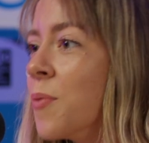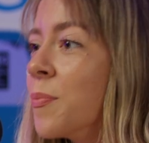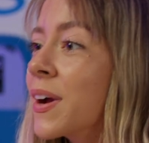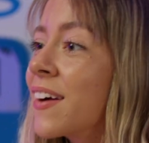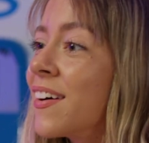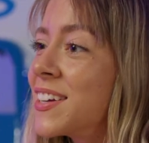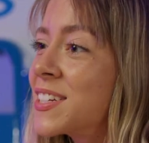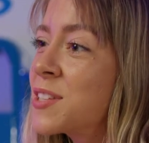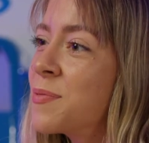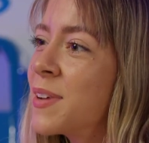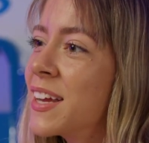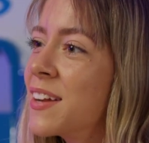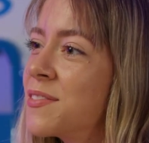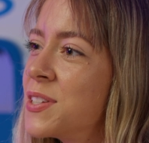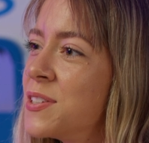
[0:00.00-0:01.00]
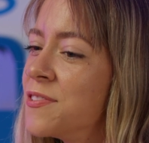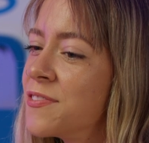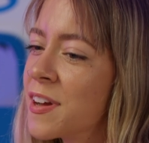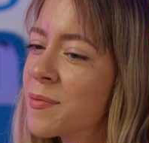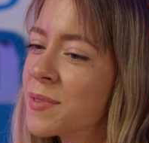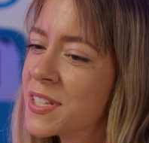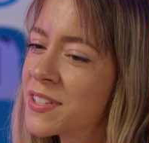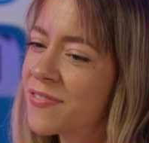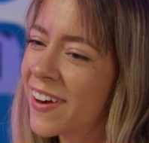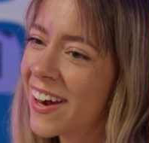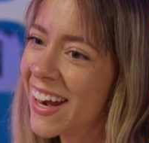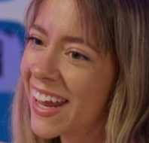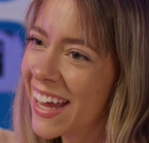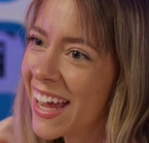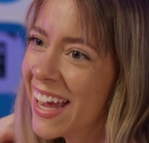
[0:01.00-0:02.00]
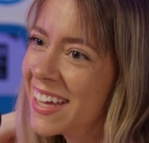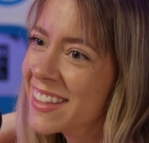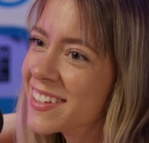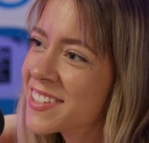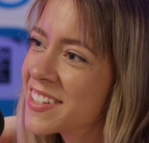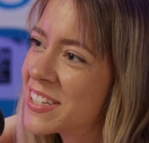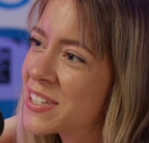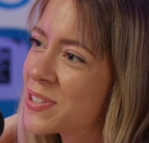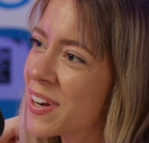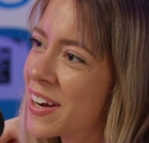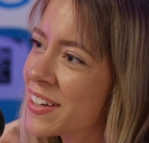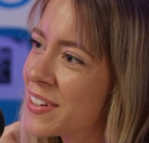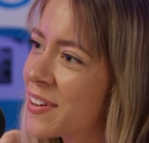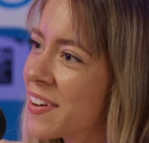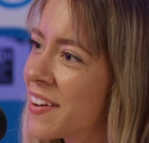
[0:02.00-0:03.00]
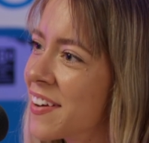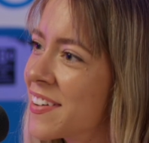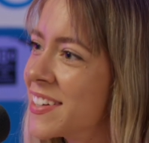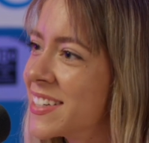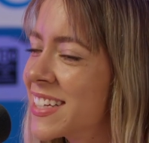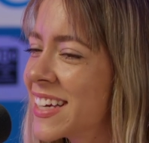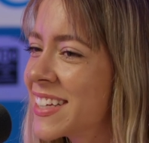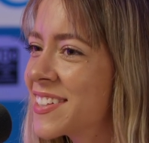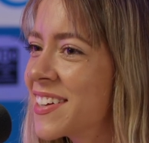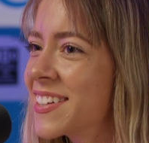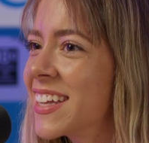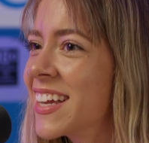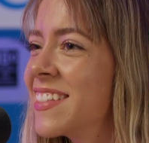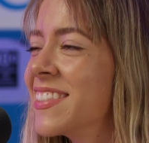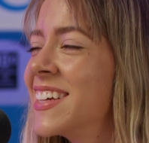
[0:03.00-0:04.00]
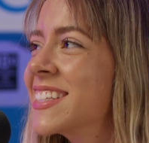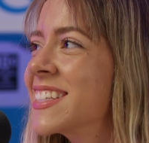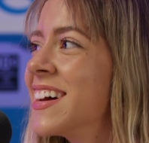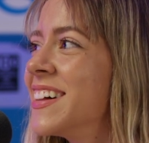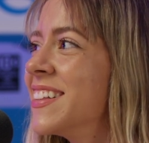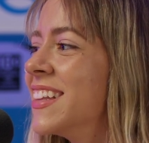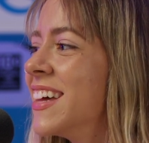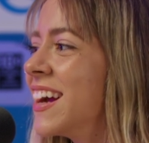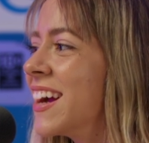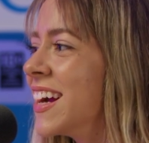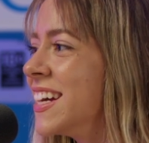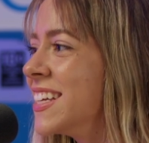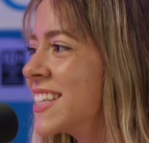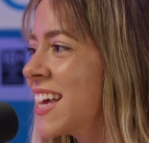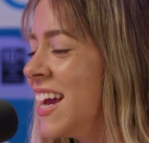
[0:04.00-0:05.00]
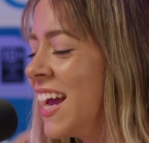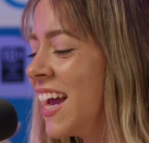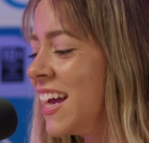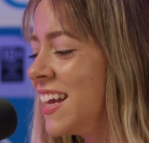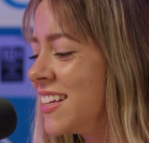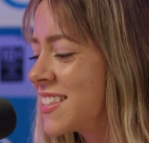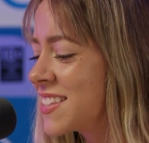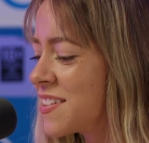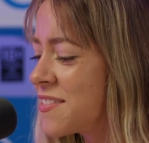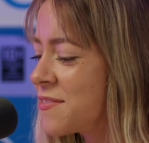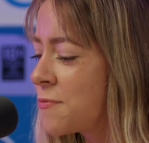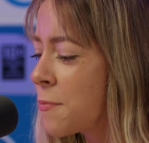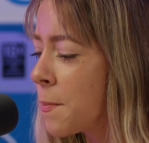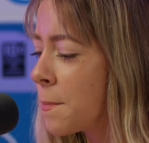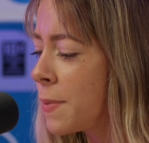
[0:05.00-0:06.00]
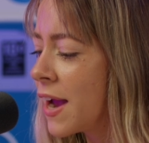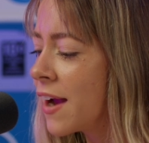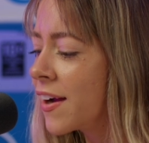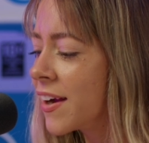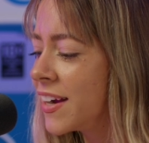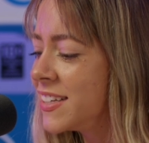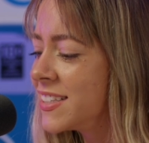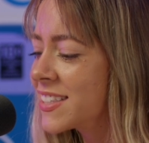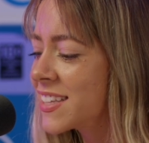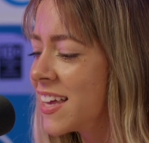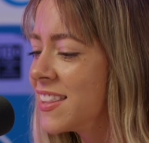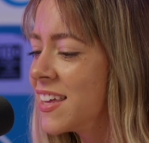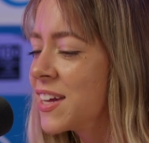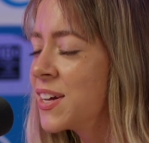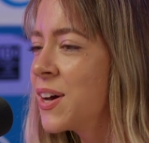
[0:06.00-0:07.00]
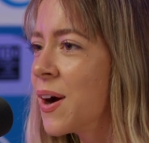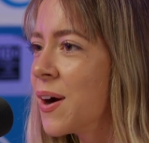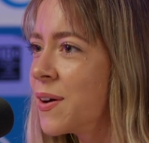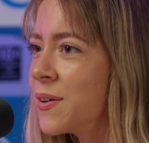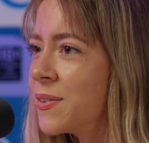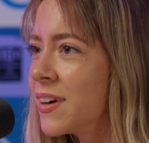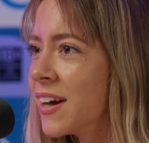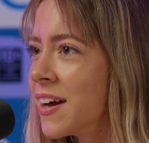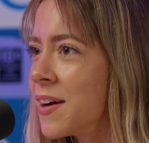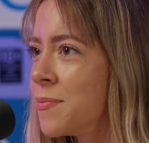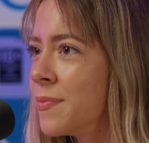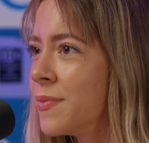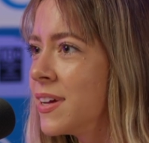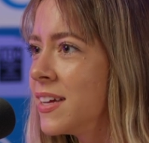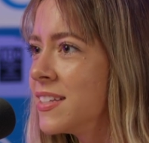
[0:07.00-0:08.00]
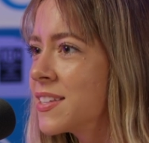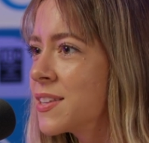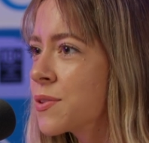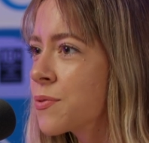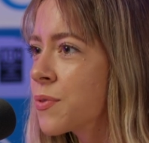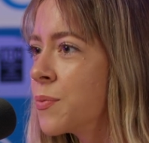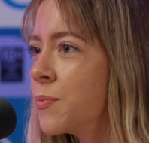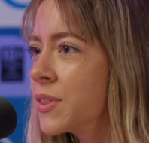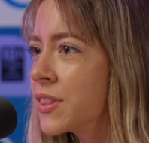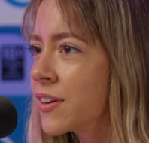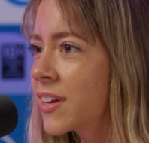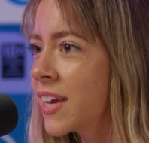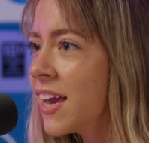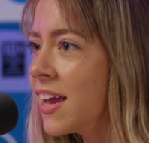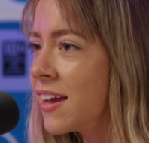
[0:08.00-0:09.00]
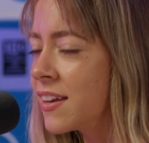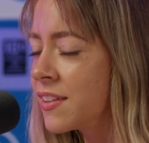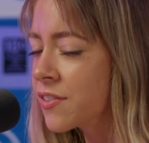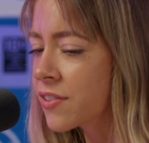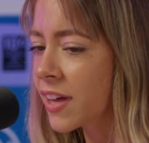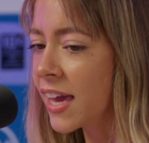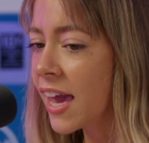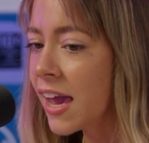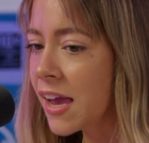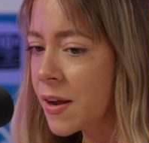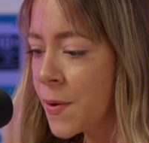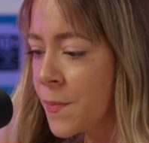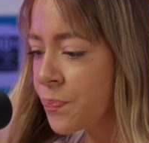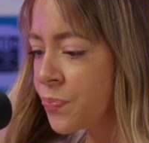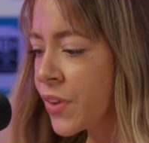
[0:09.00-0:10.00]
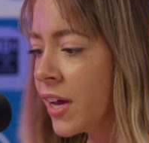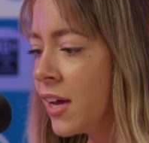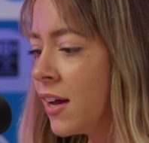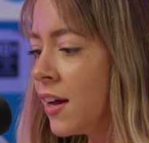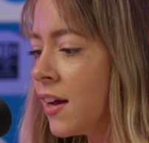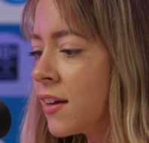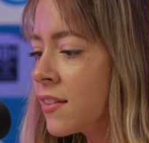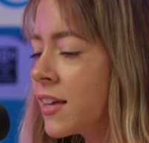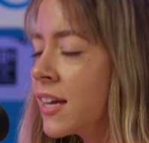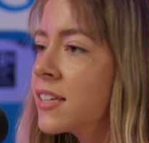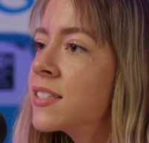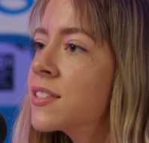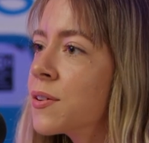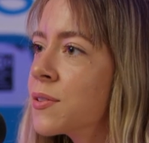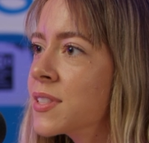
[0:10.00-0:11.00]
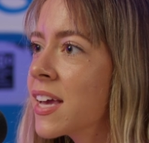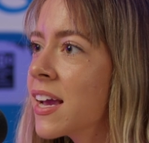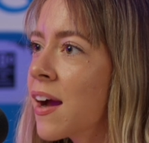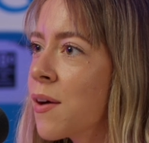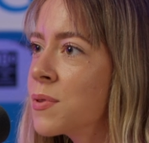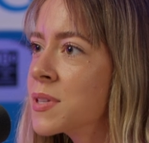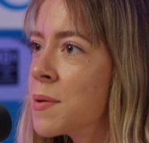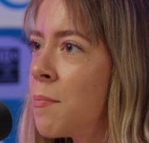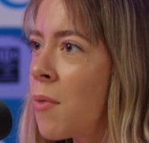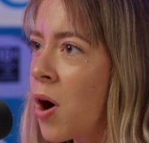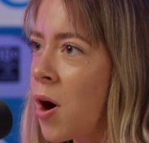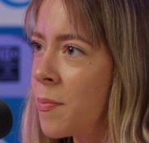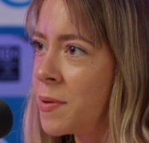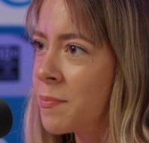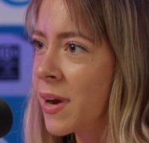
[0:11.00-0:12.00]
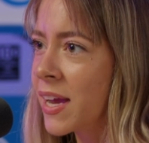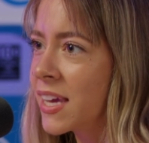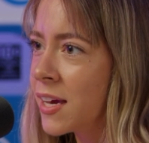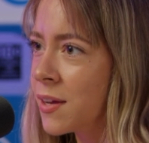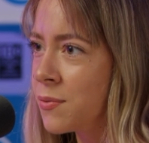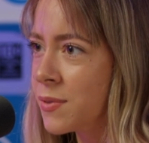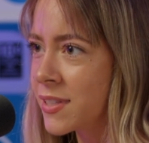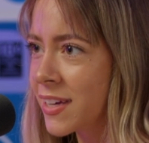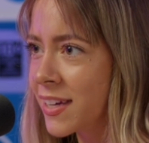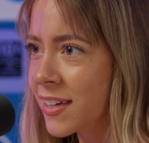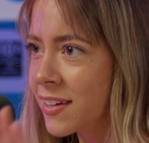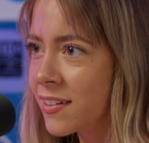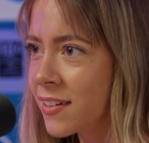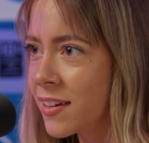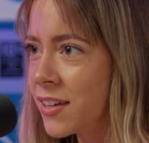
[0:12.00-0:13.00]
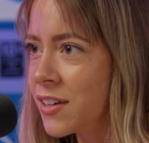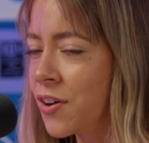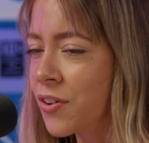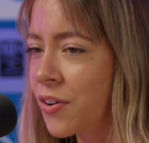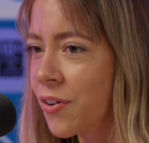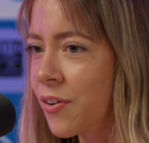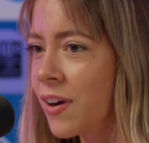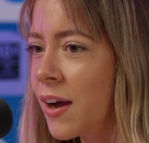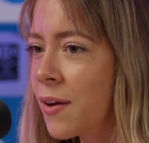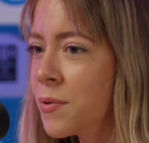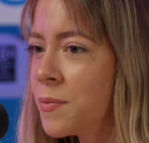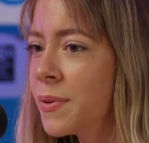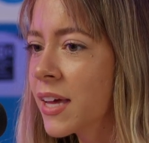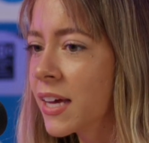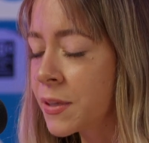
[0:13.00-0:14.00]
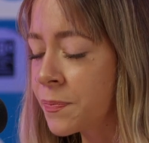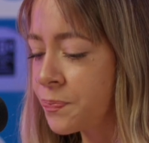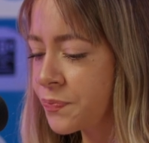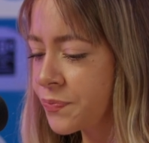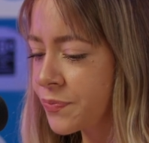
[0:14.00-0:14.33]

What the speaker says: Oh my gosh, speaking of two families fighting, there's this trend going around on TikTok that I think is hilarious. And it's of parents, and they go into the room with their kid, and they're like, hey, like, so say I was a mom and my kid was like a young girl. I would be like,